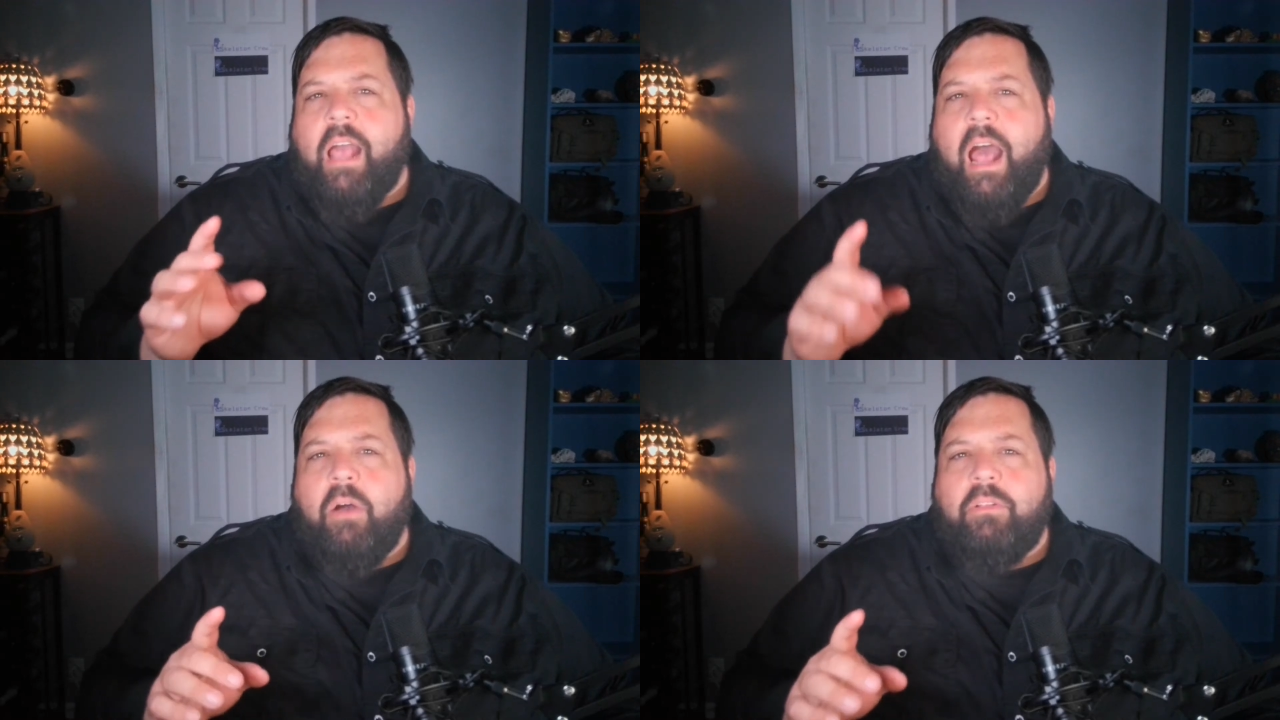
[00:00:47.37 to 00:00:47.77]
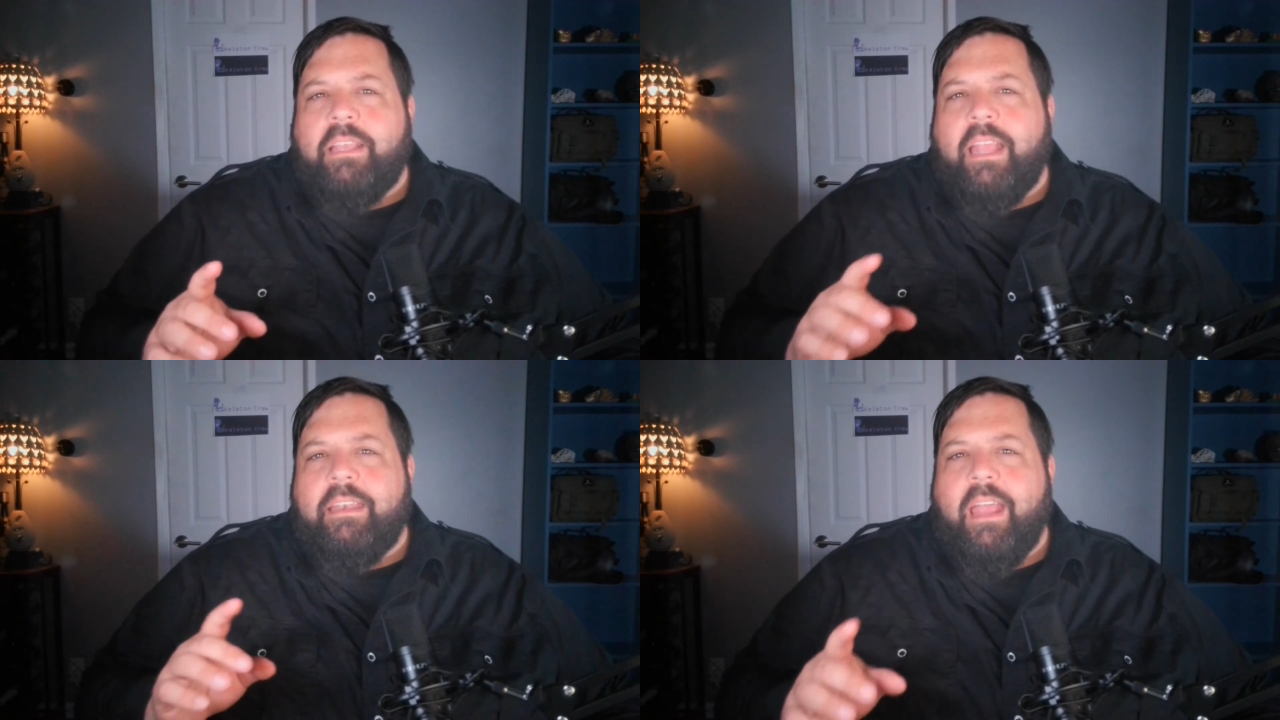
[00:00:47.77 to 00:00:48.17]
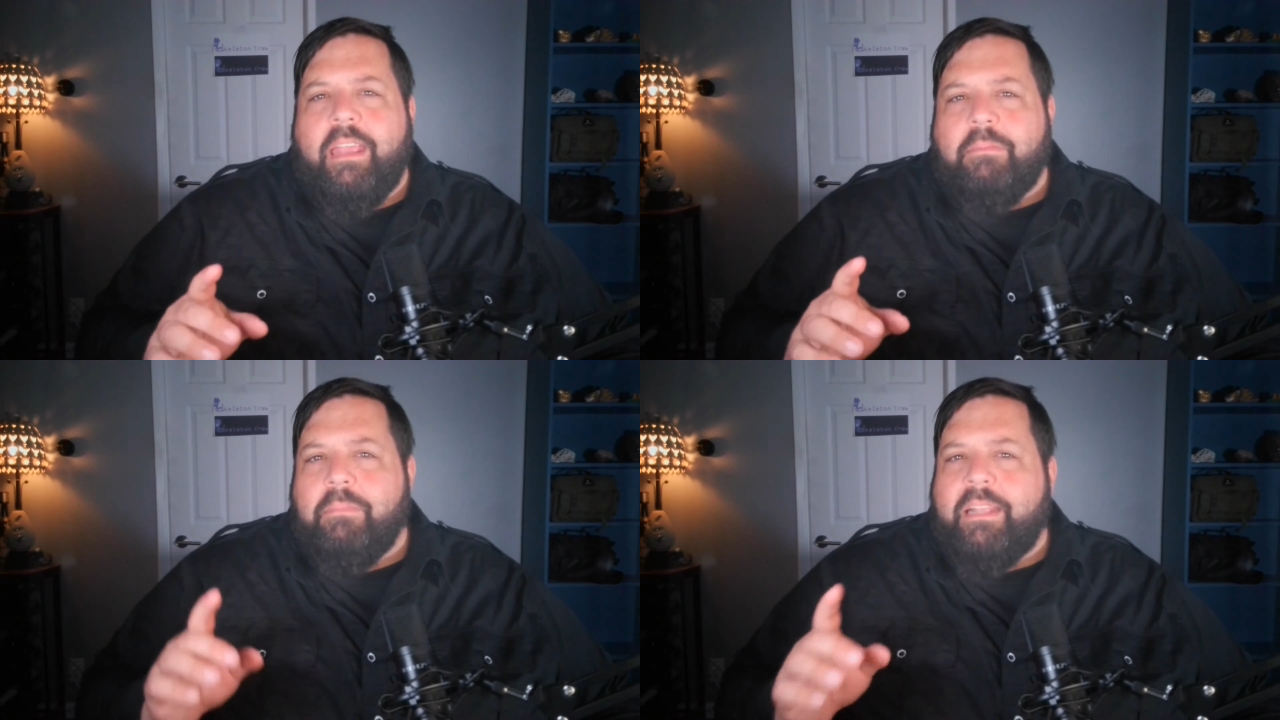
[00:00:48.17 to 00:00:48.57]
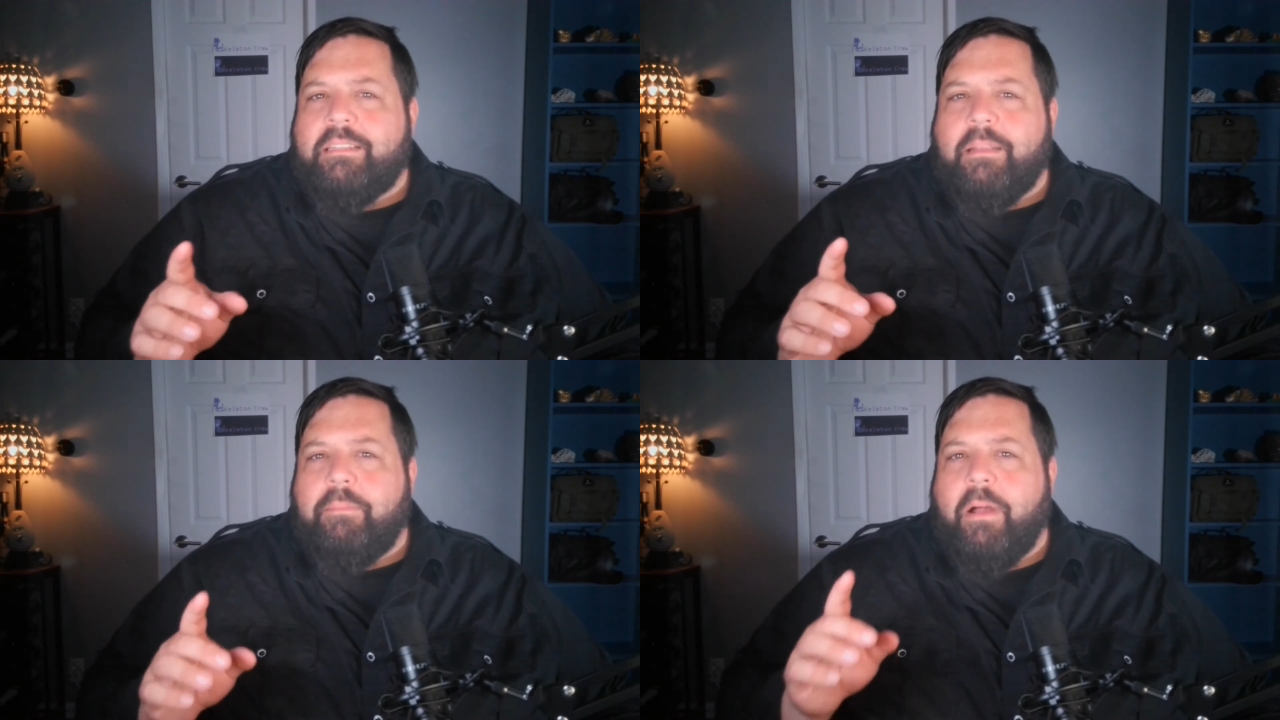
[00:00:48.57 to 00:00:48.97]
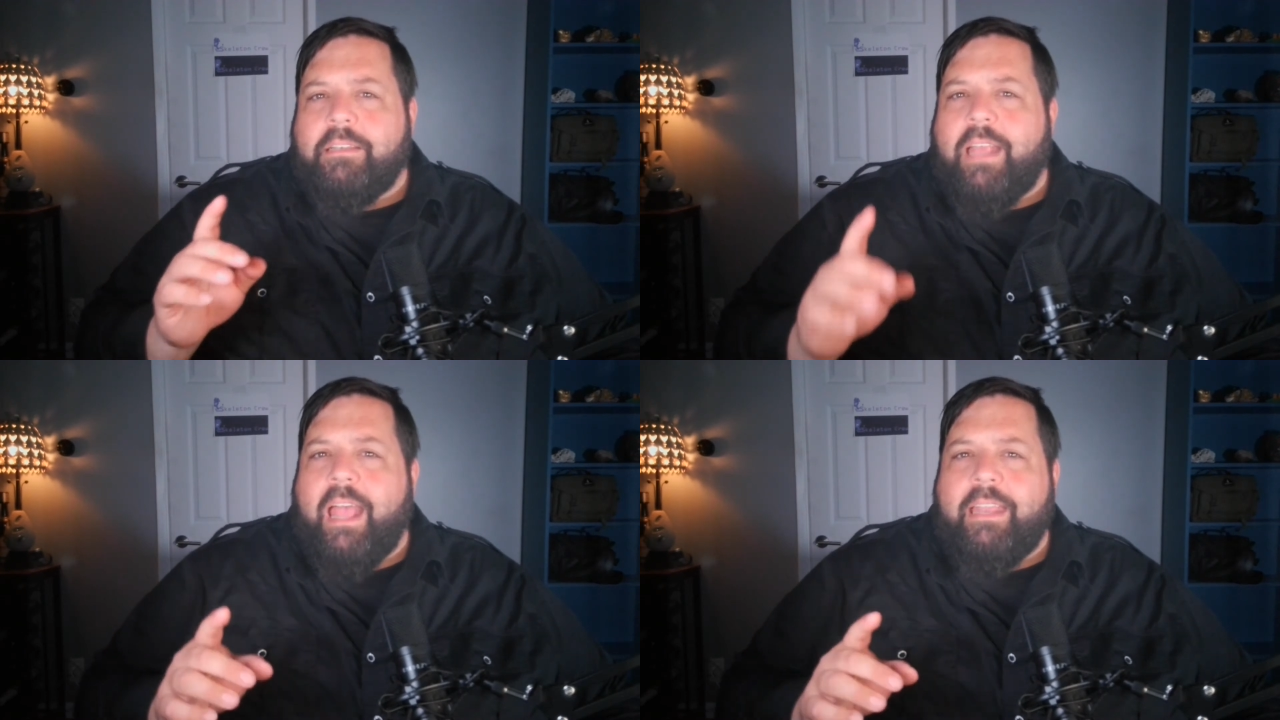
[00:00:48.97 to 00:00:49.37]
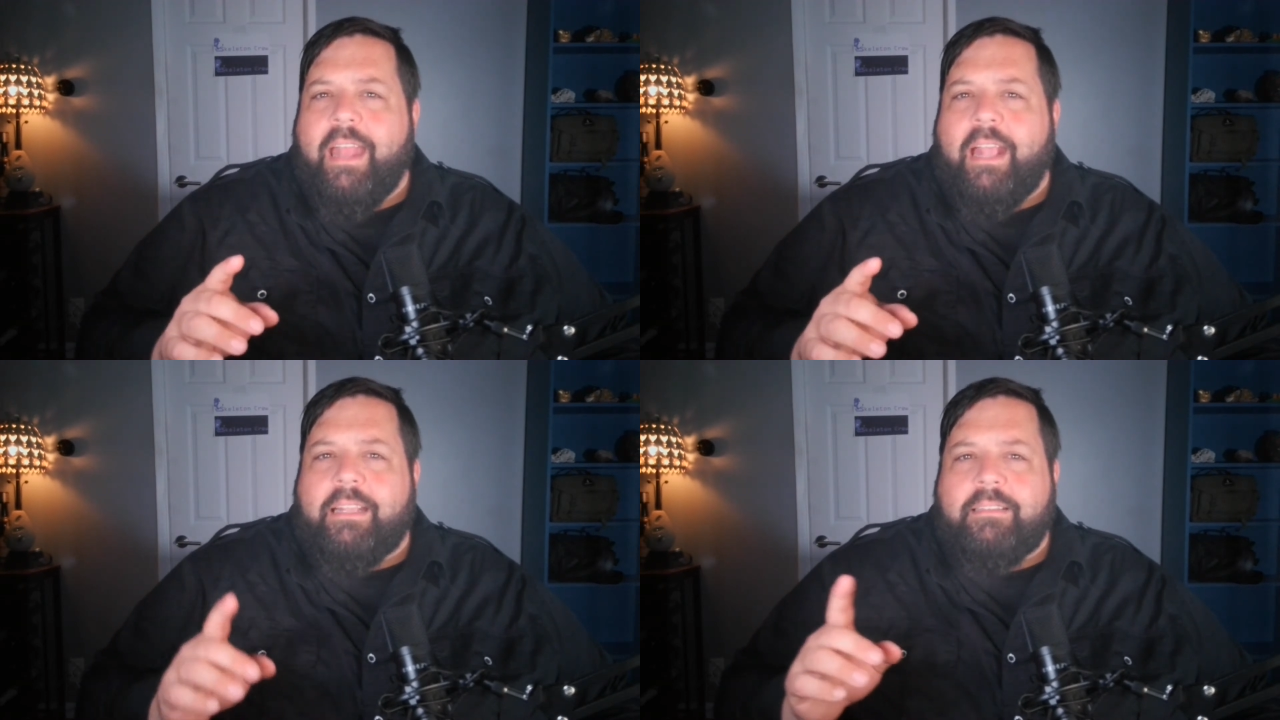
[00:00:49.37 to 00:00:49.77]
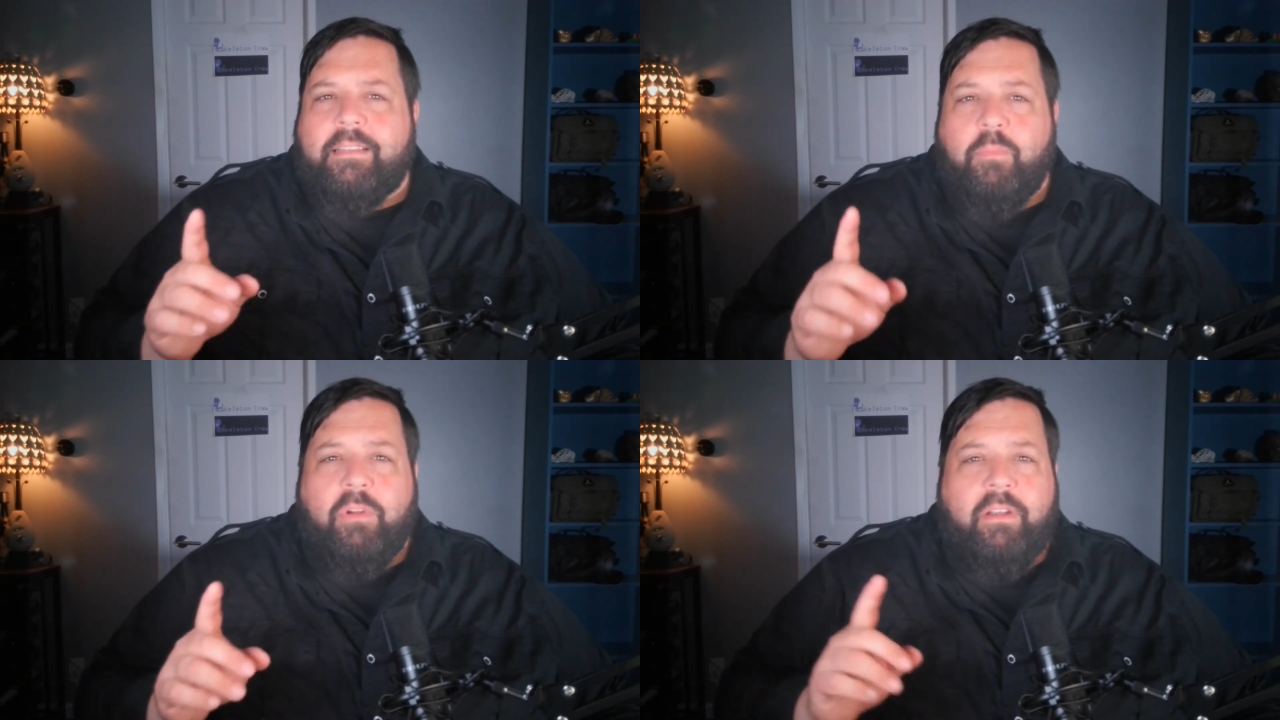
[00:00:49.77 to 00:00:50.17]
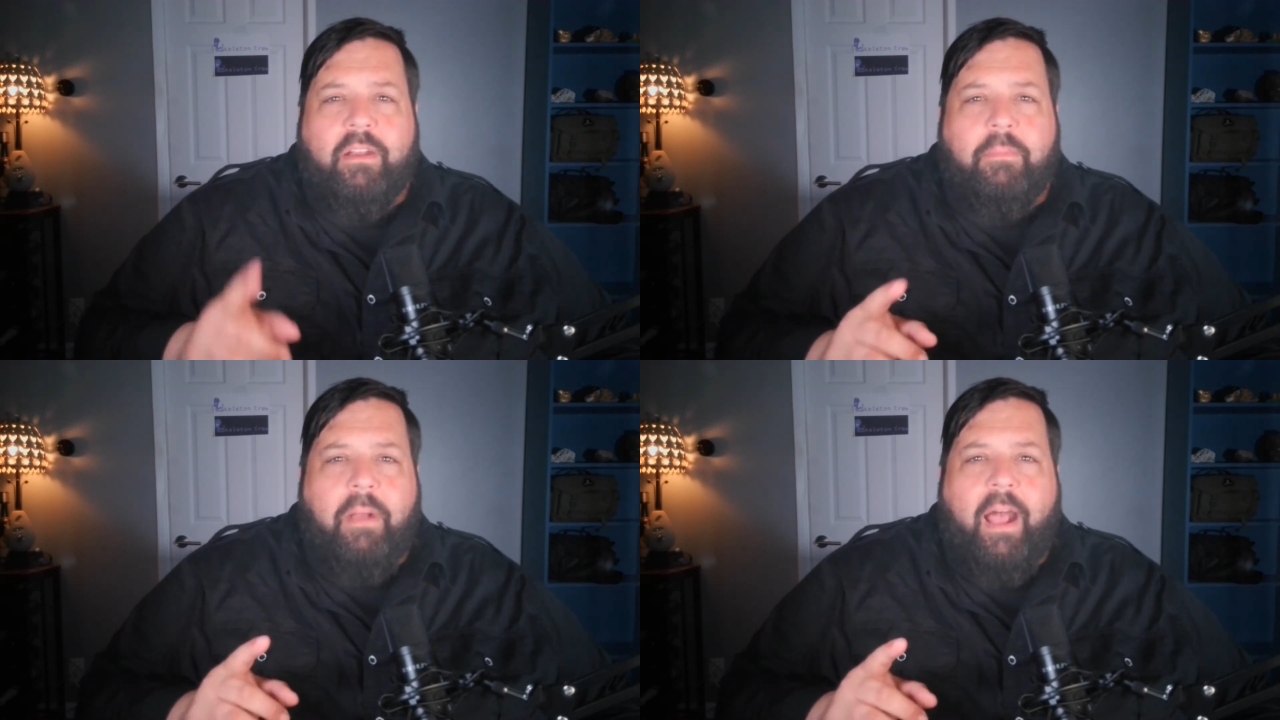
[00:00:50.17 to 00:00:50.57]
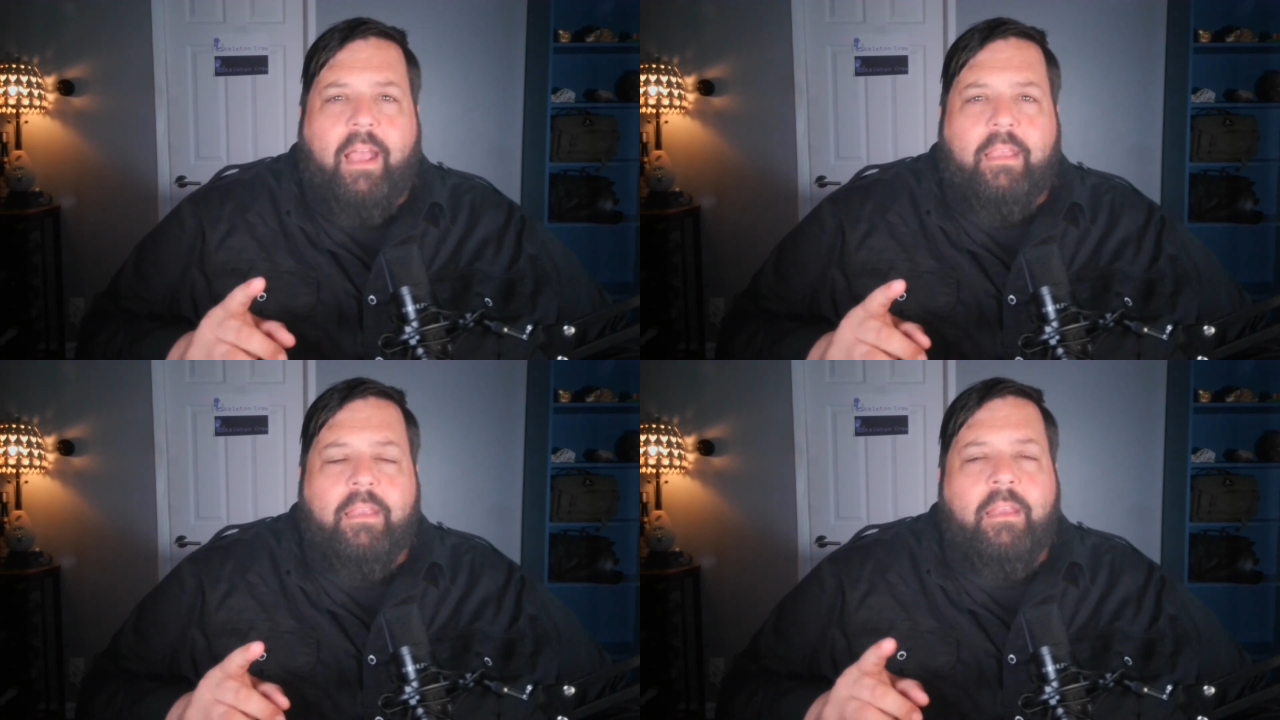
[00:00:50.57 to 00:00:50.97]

howling at night means that Pontianak is somewhere nearby.